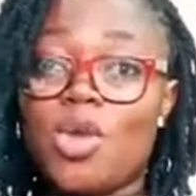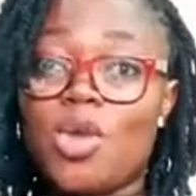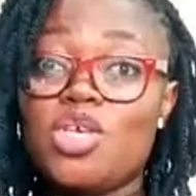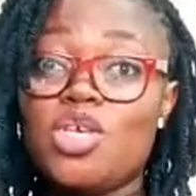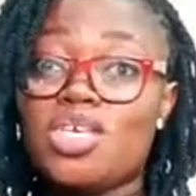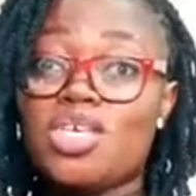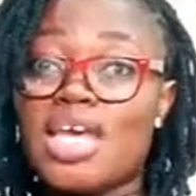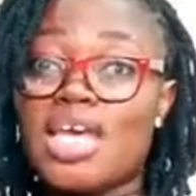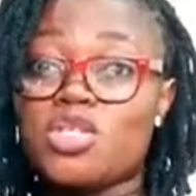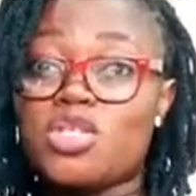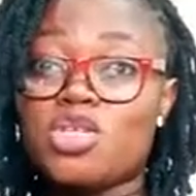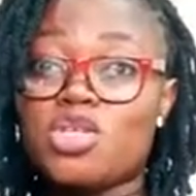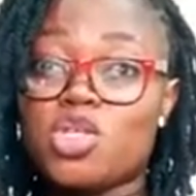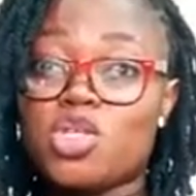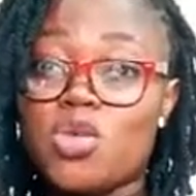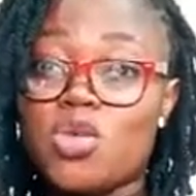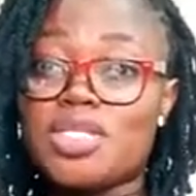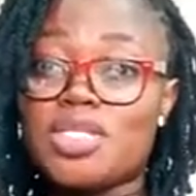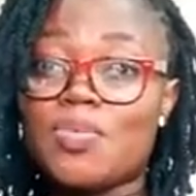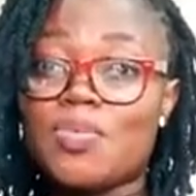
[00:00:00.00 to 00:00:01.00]
When you get to the
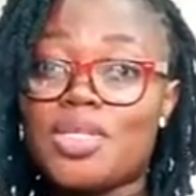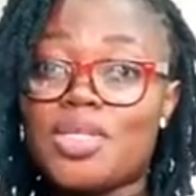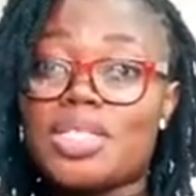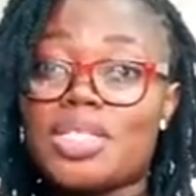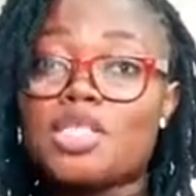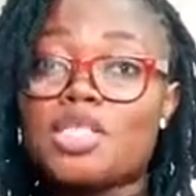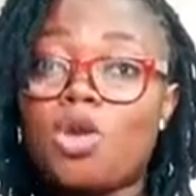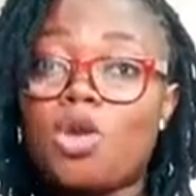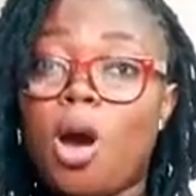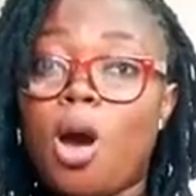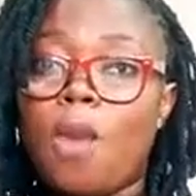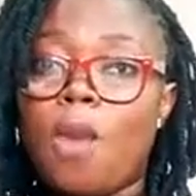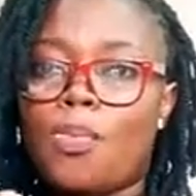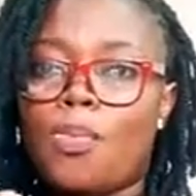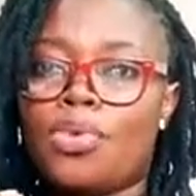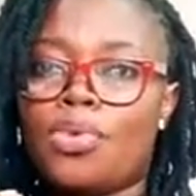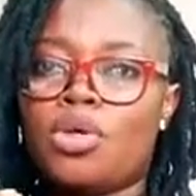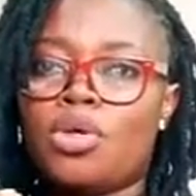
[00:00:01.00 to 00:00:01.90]
20% up